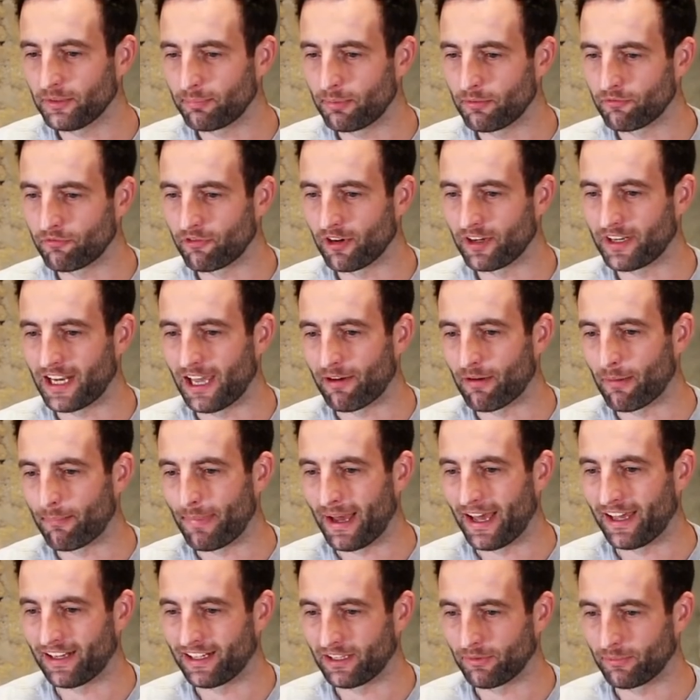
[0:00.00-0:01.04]
up in front now are
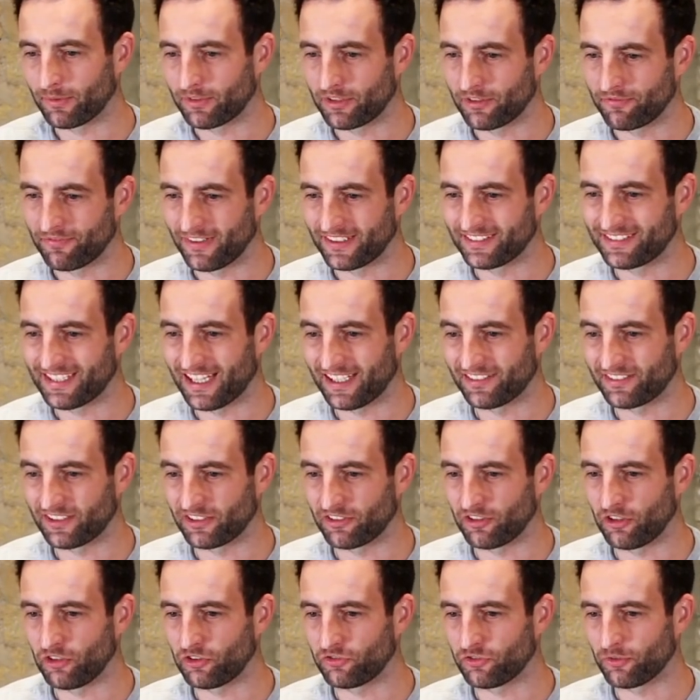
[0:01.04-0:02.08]
battling, which is fantastic
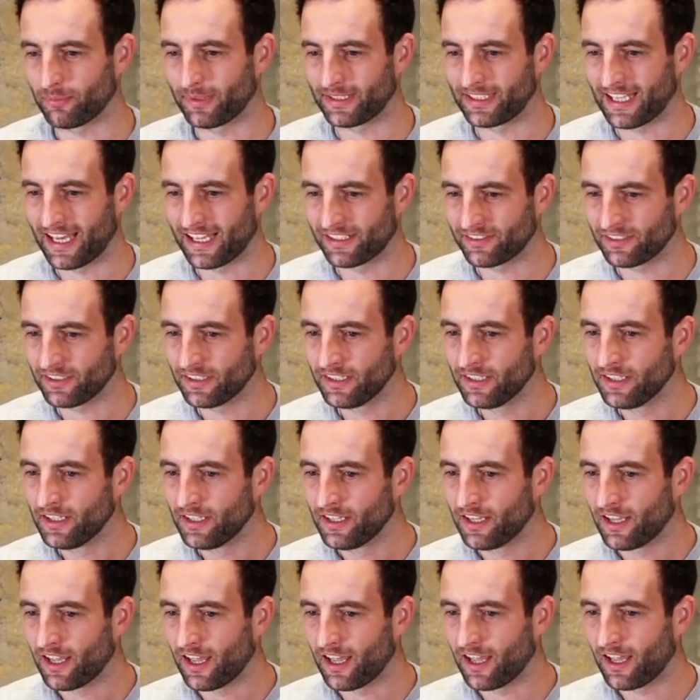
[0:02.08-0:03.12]
news for my dad.
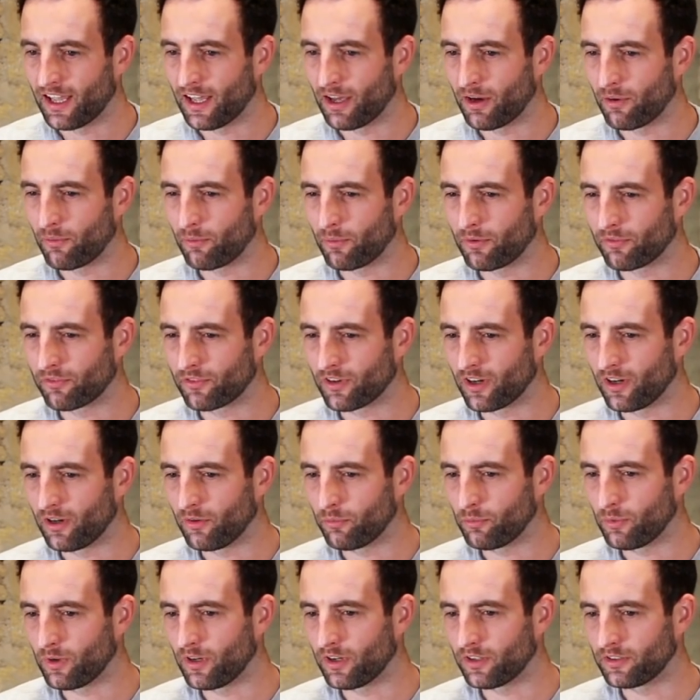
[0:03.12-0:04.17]
We've
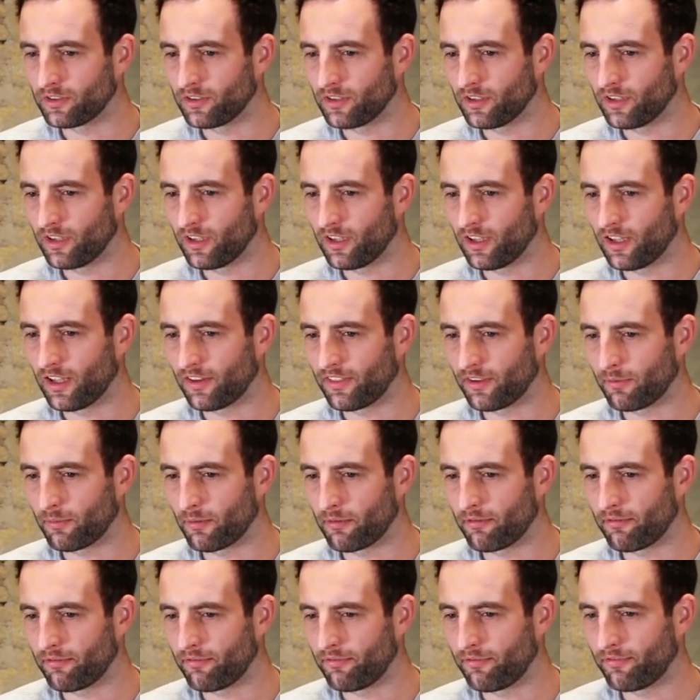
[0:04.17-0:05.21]
got I think
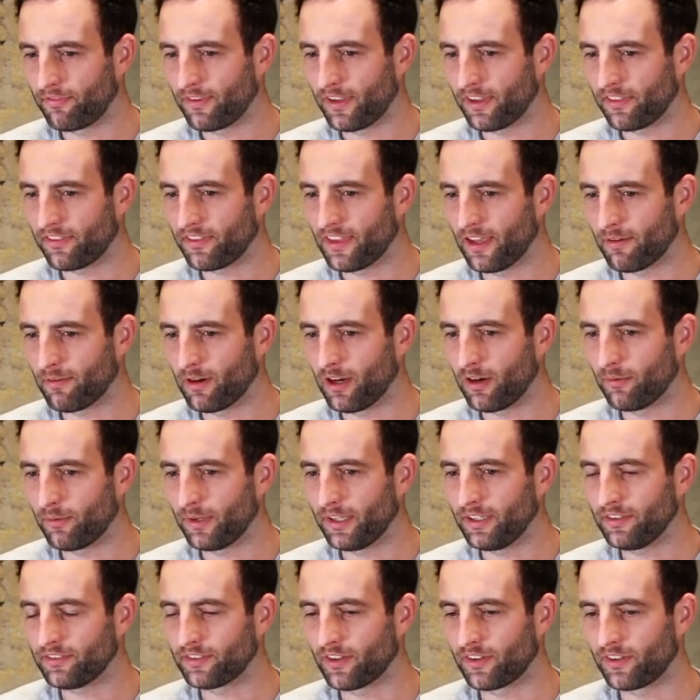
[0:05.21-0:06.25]
we're fifth now, are
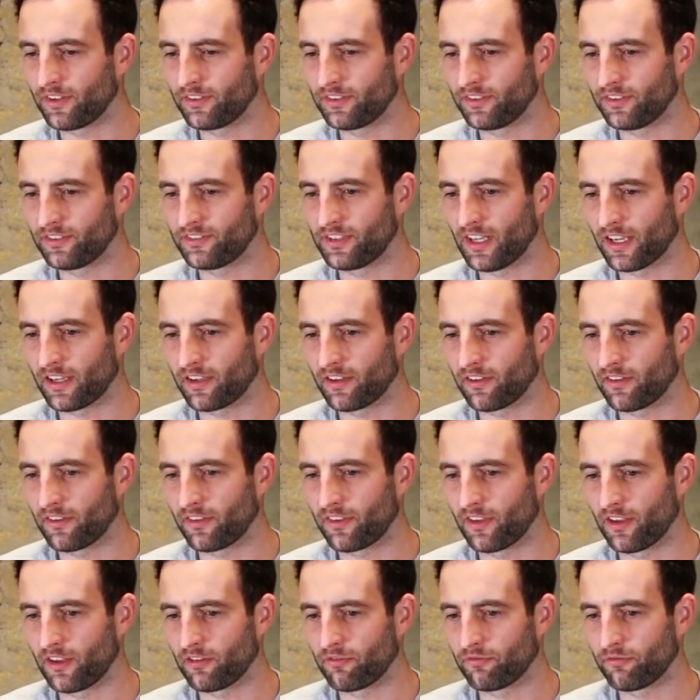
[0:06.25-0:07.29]
we? So this is second,
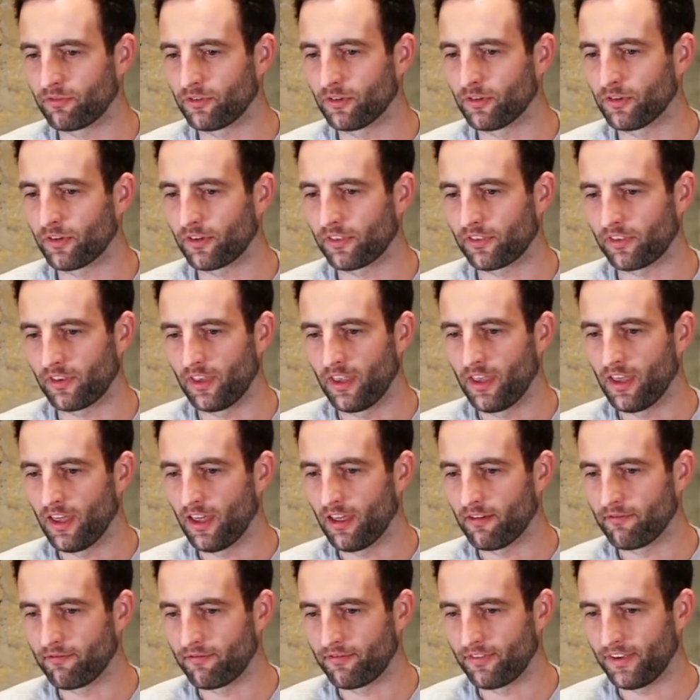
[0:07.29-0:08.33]
third, fourth
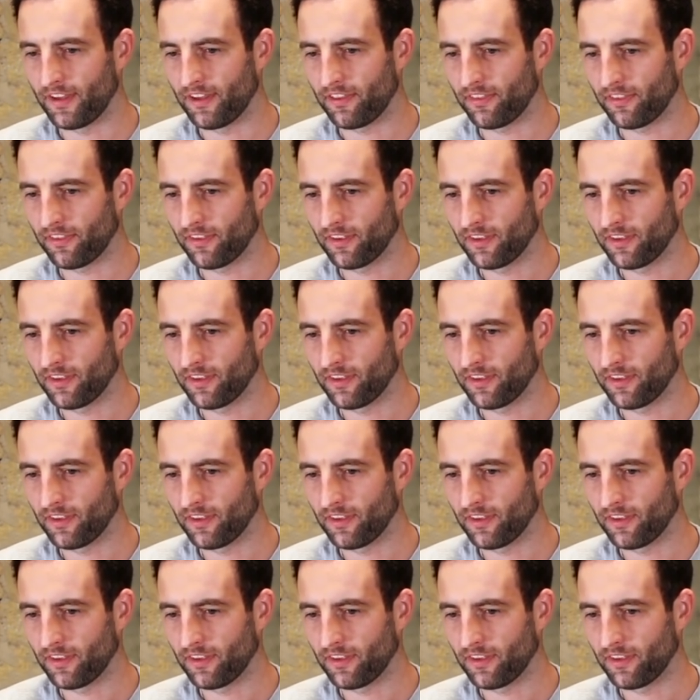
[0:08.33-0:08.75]
and fifth.